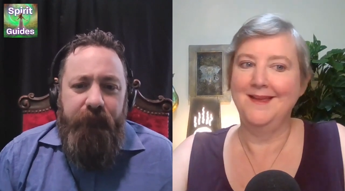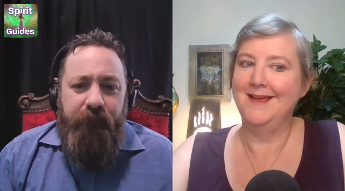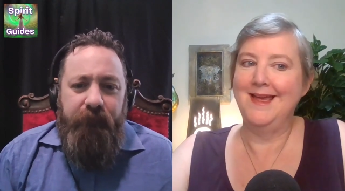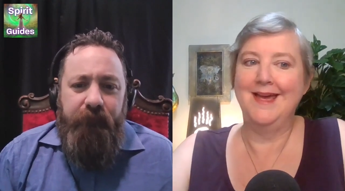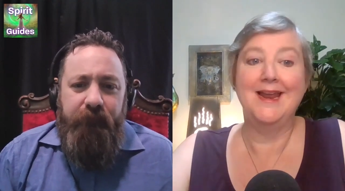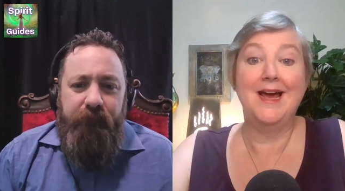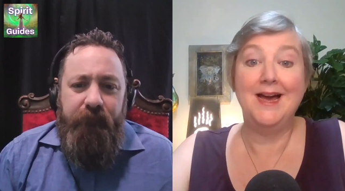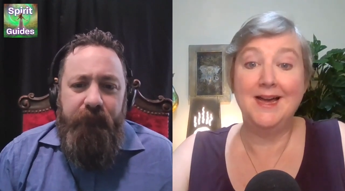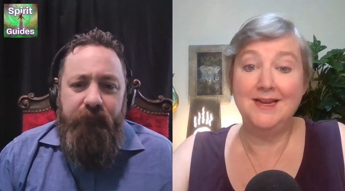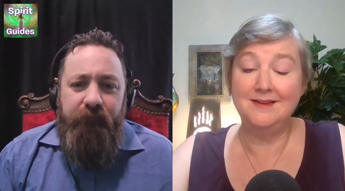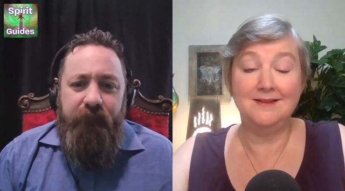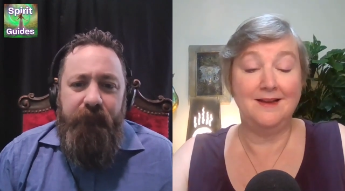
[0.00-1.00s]
Speaker 1: And
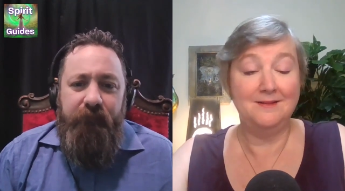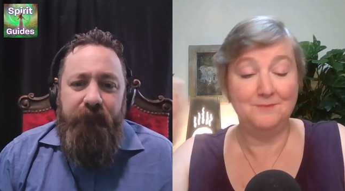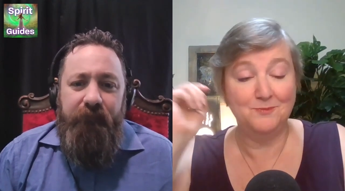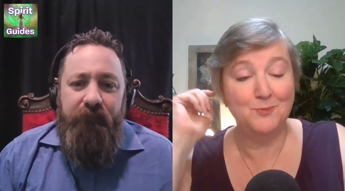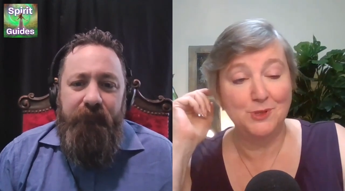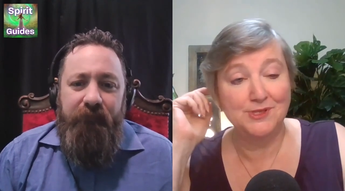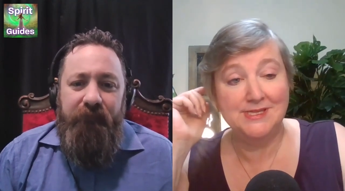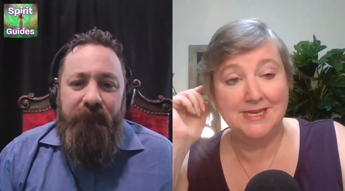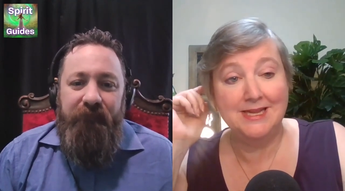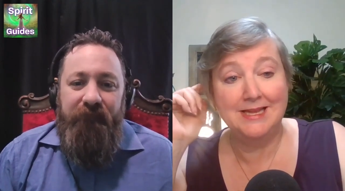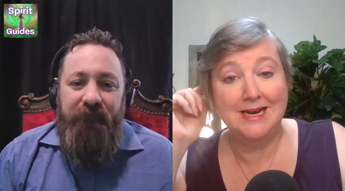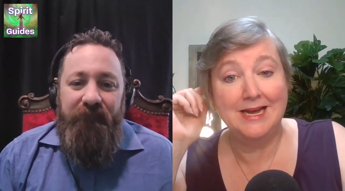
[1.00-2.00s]
I I will say
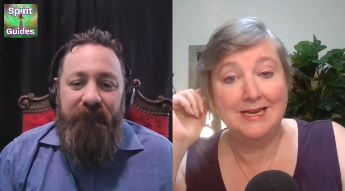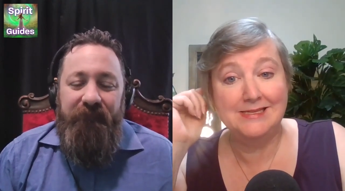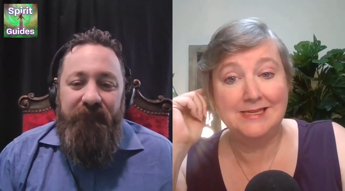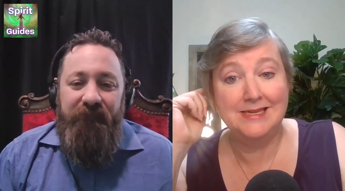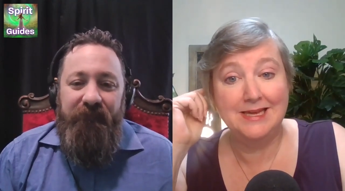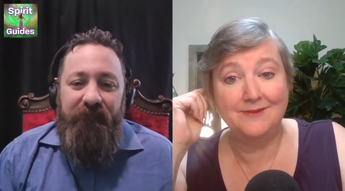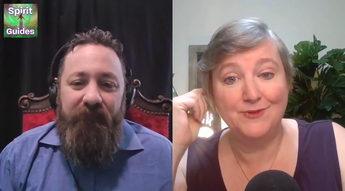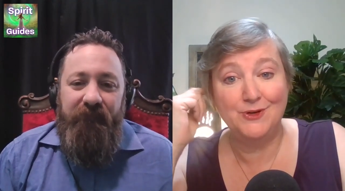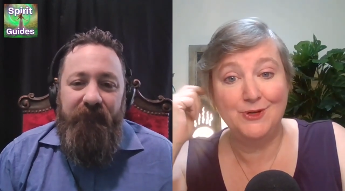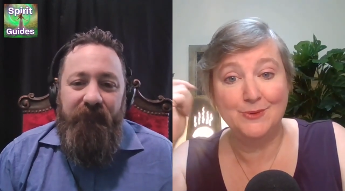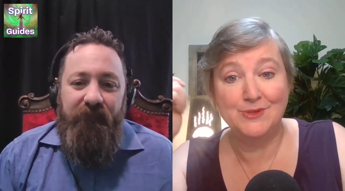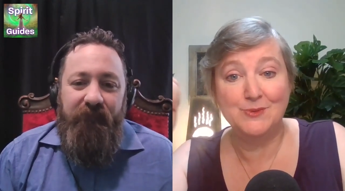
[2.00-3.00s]
that I see that for
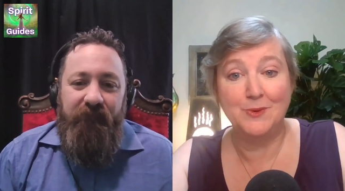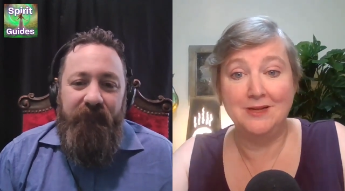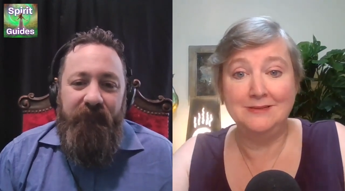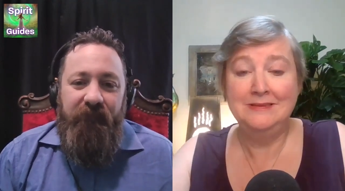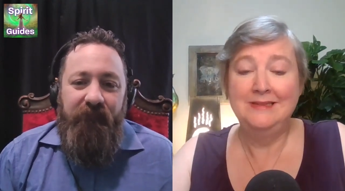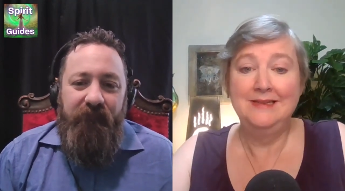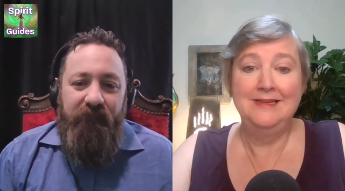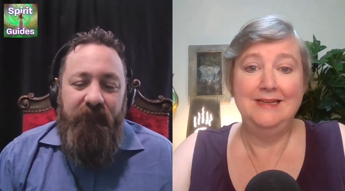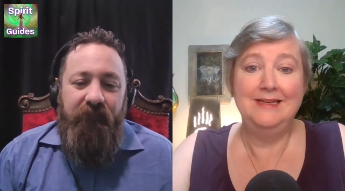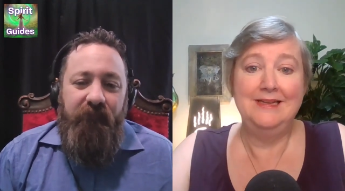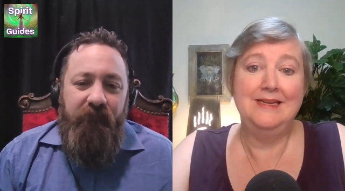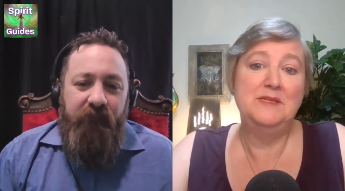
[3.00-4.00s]
you as well.
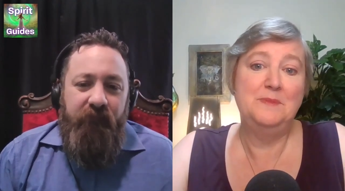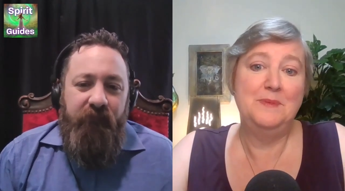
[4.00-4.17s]
It has